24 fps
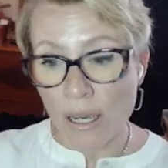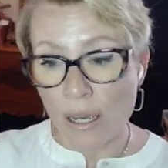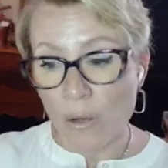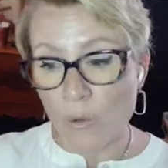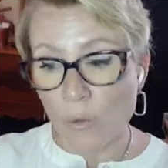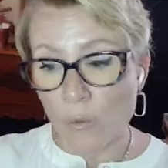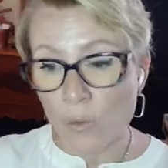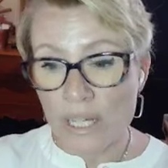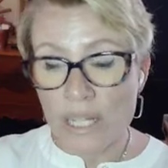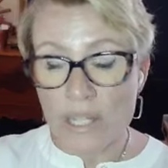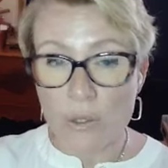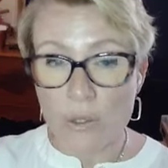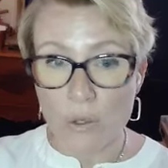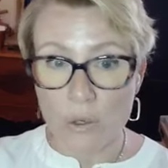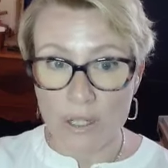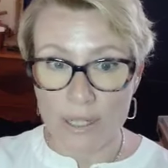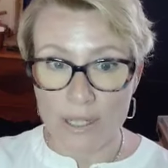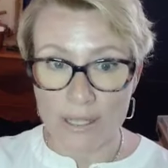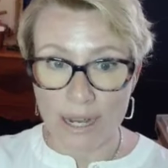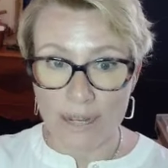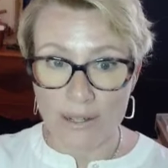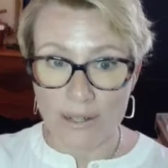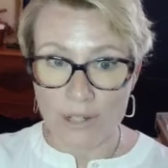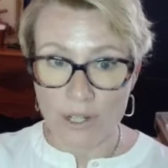resource
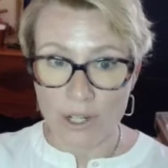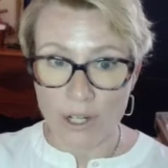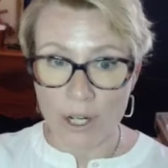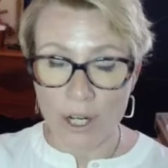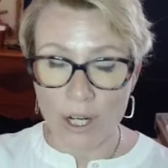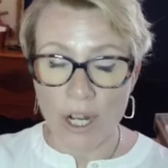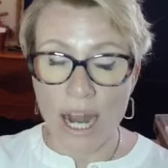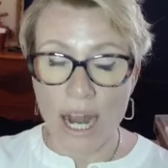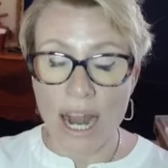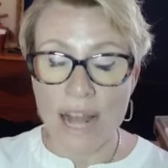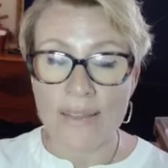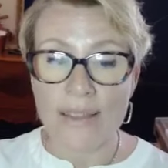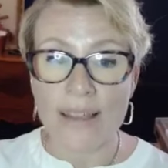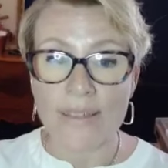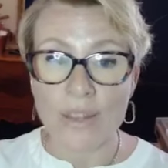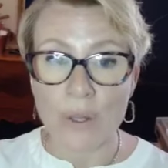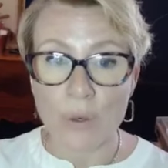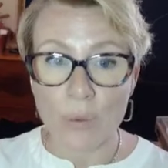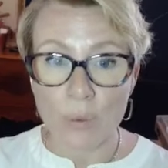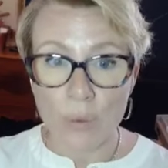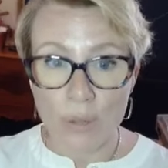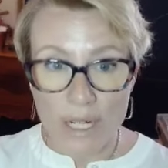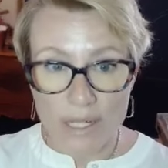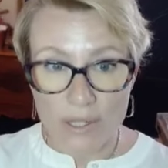center, and then the
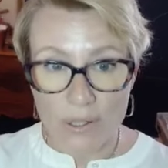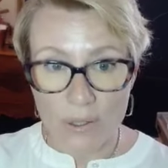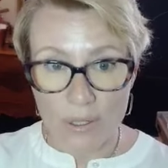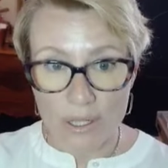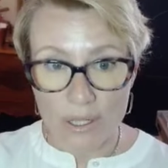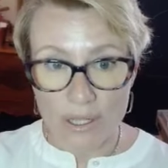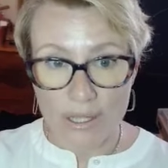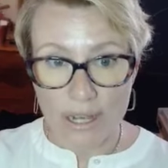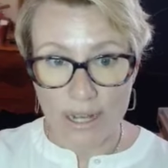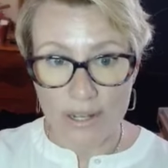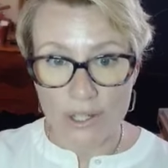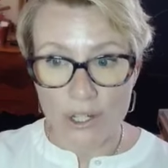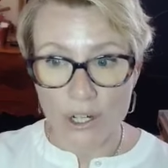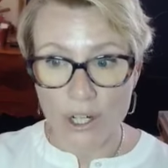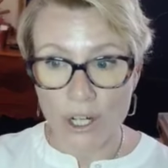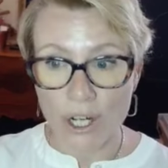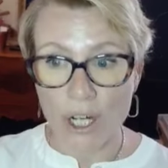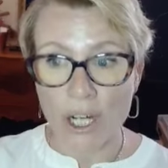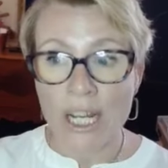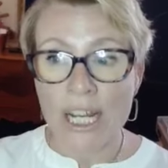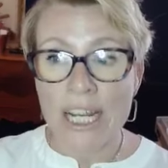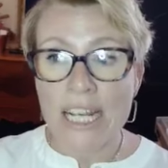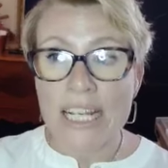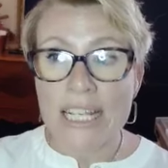resource
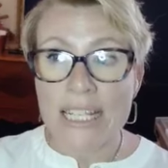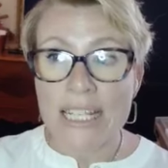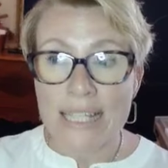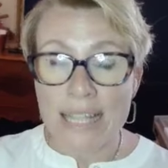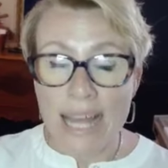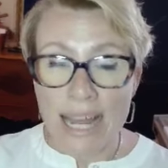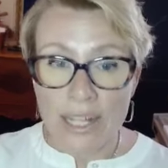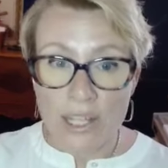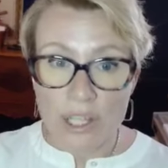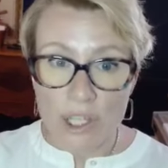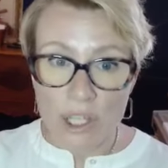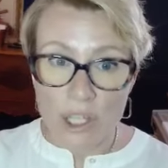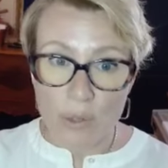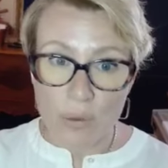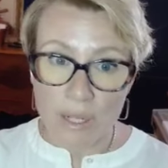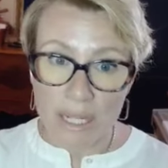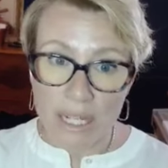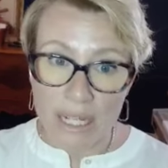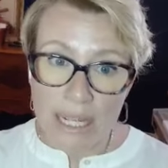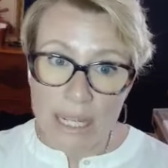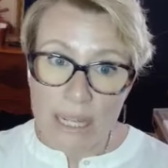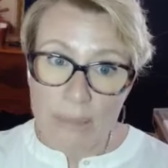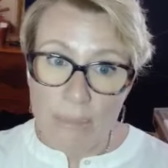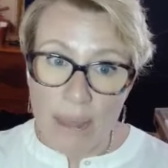center sends you an
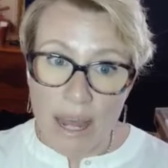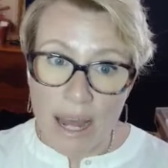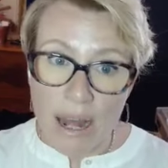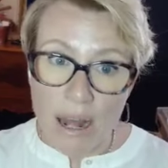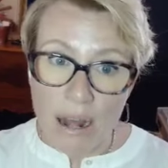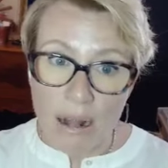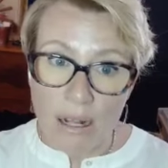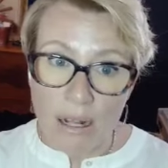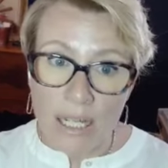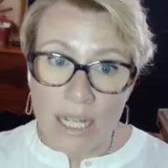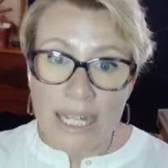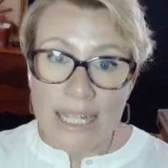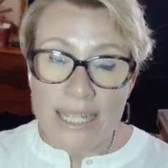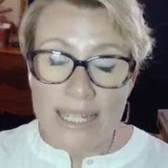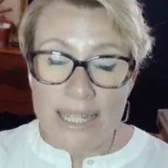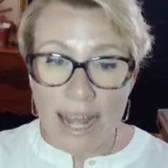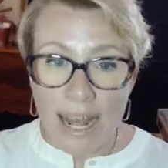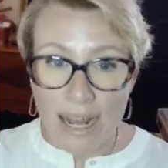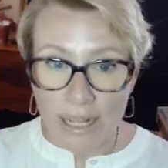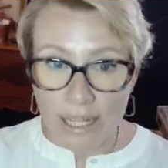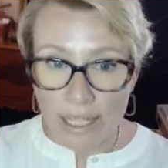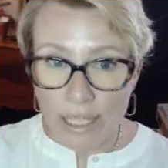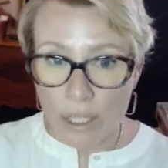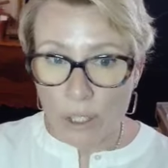email
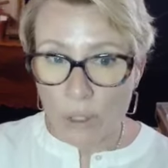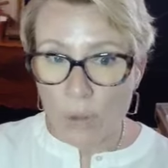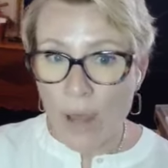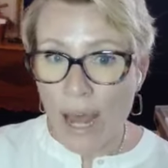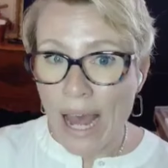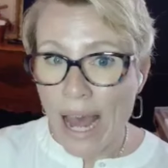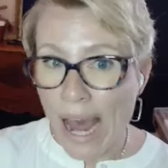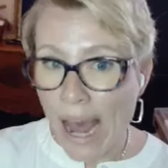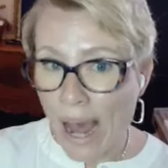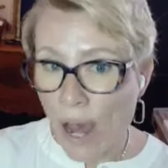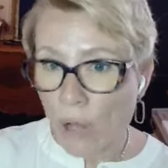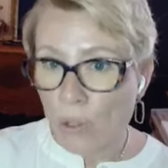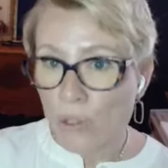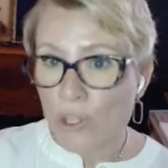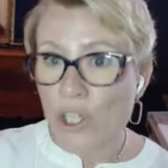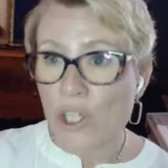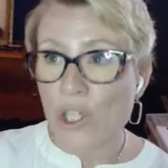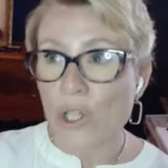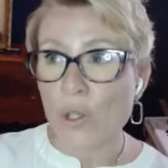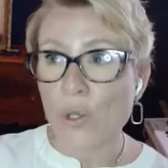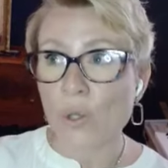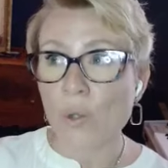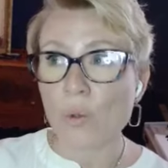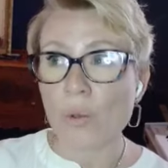telling you how
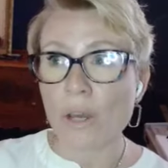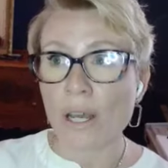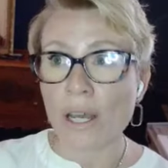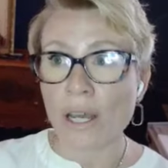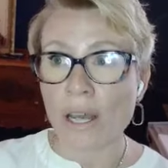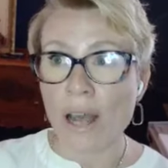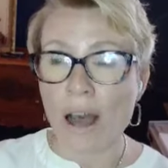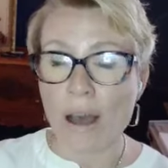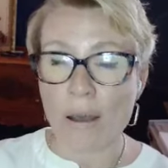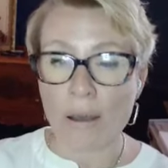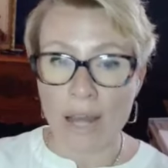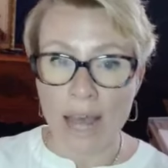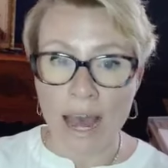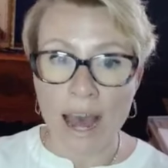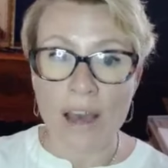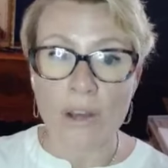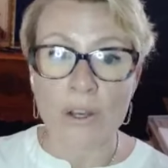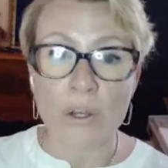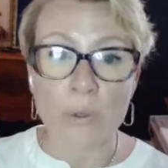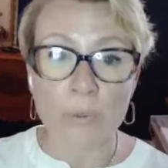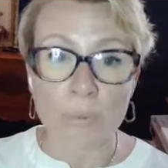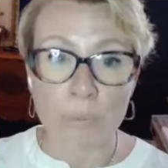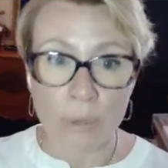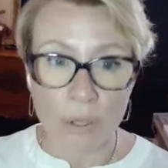to
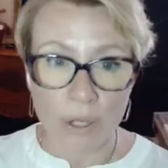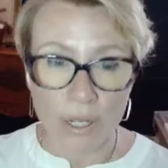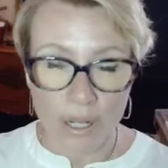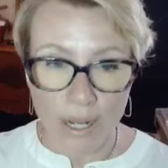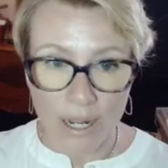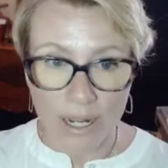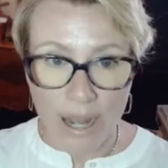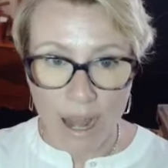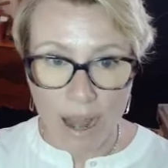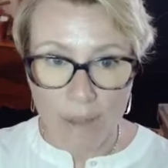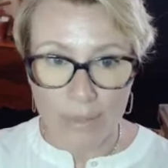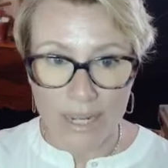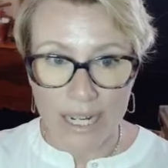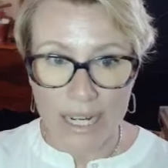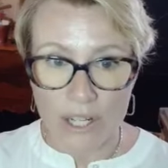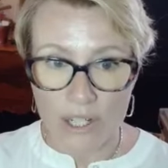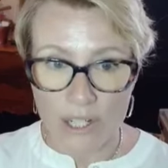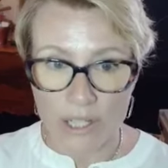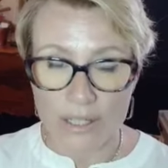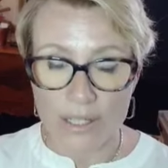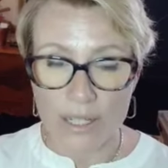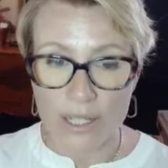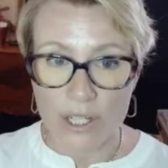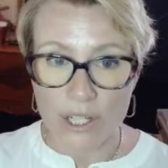put
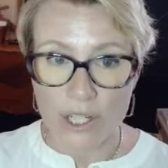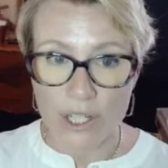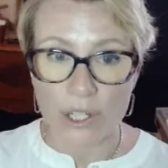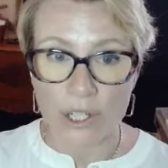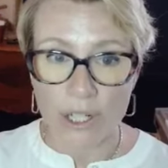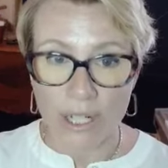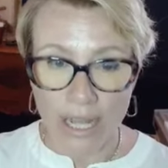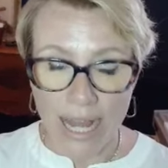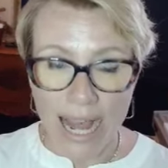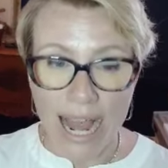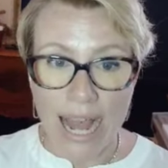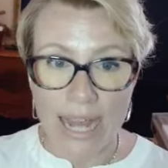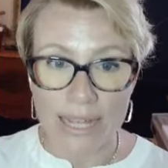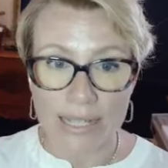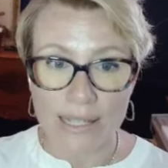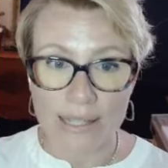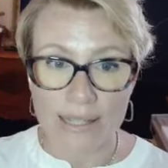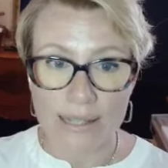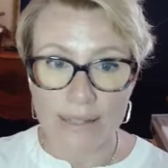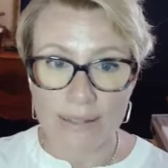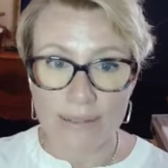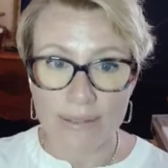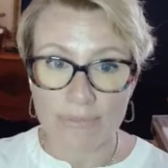accommodations into your class.